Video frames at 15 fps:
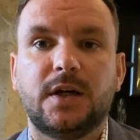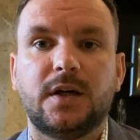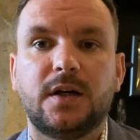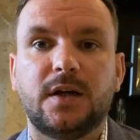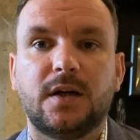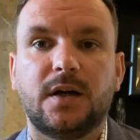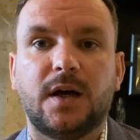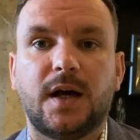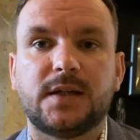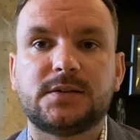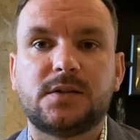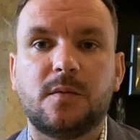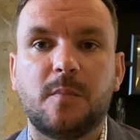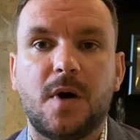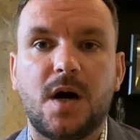
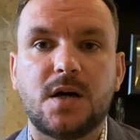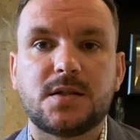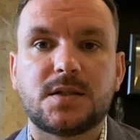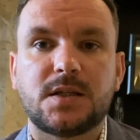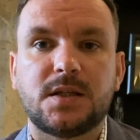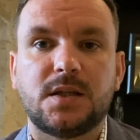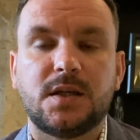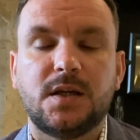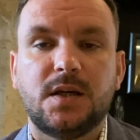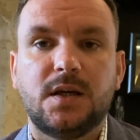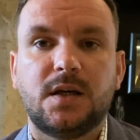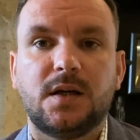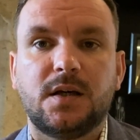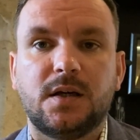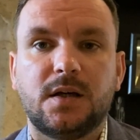Aston Martin
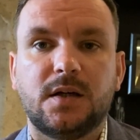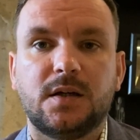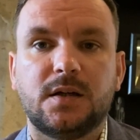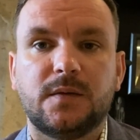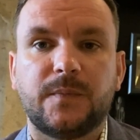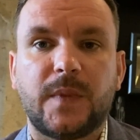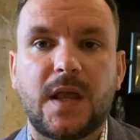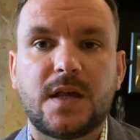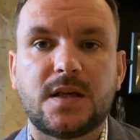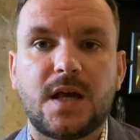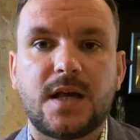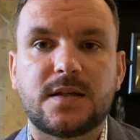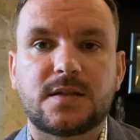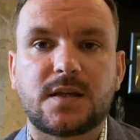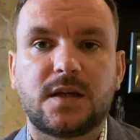
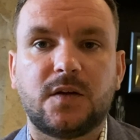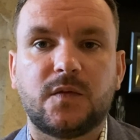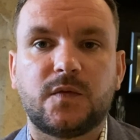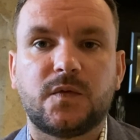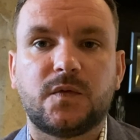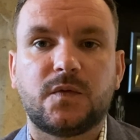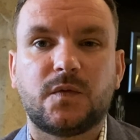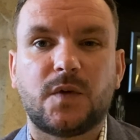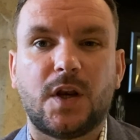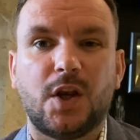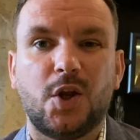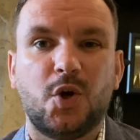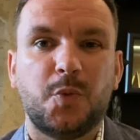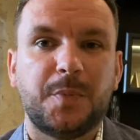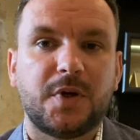as kind of a
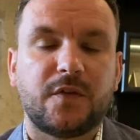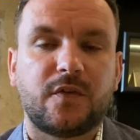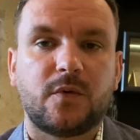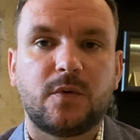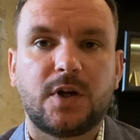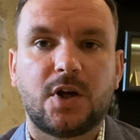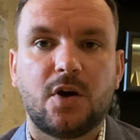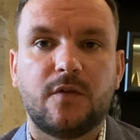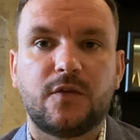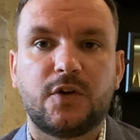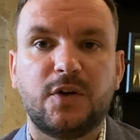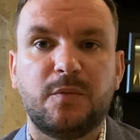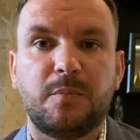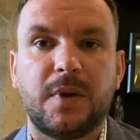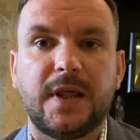little bit of a
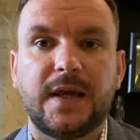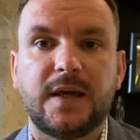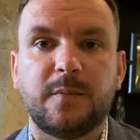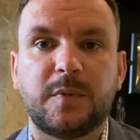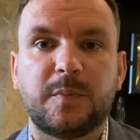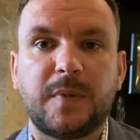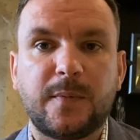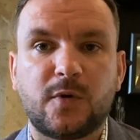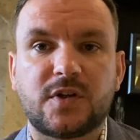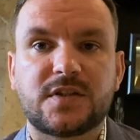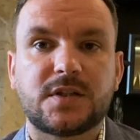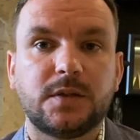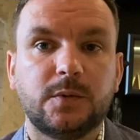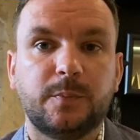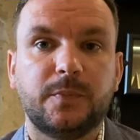recovery play. But people are
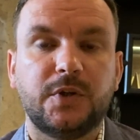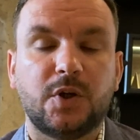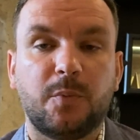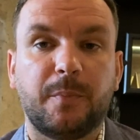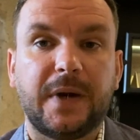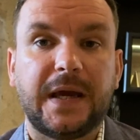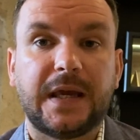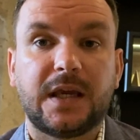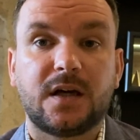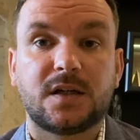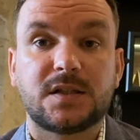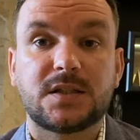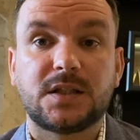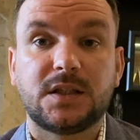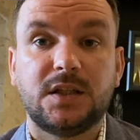still buying
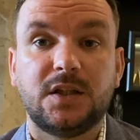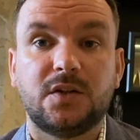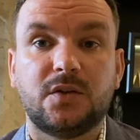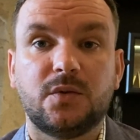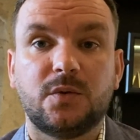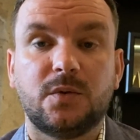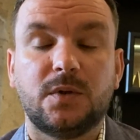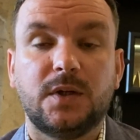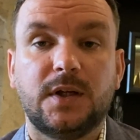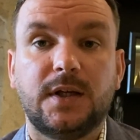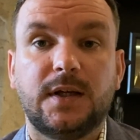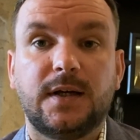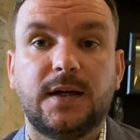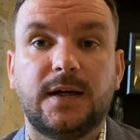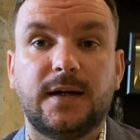cars. They need to
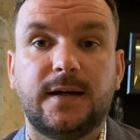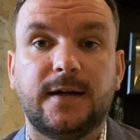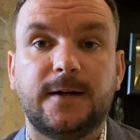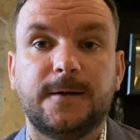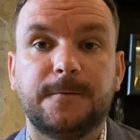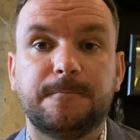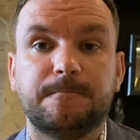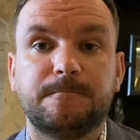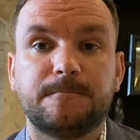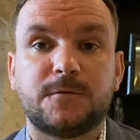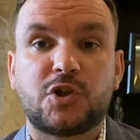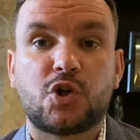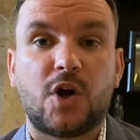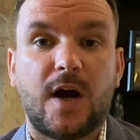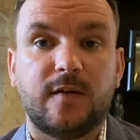
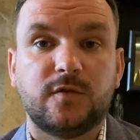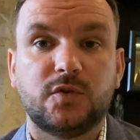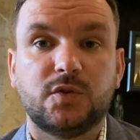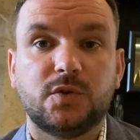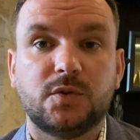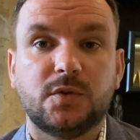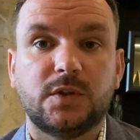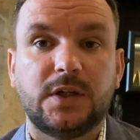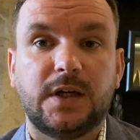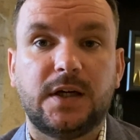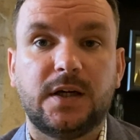travel,